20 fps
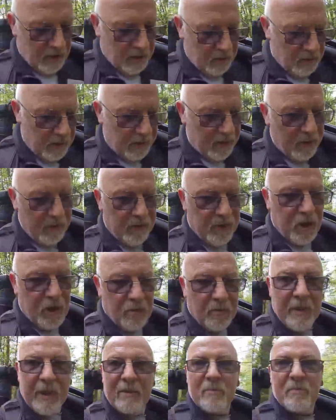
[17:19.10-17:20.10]
We've come to a
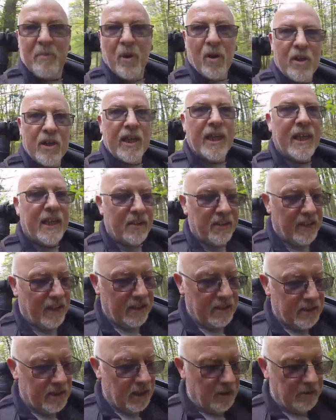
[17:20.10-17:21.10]
big boggy area,
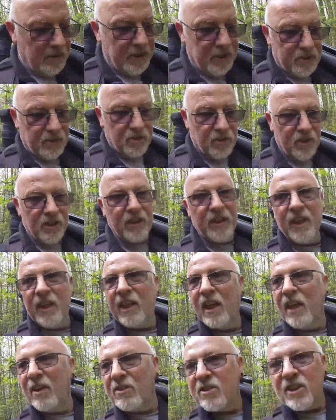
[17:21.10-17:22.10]
so I'm going to try and
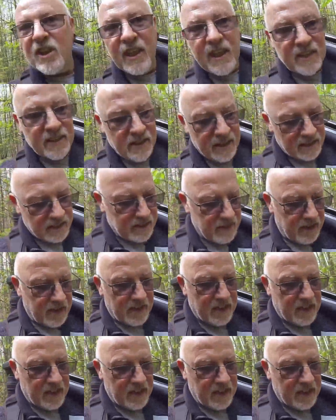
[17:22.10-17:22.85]
negotiate this.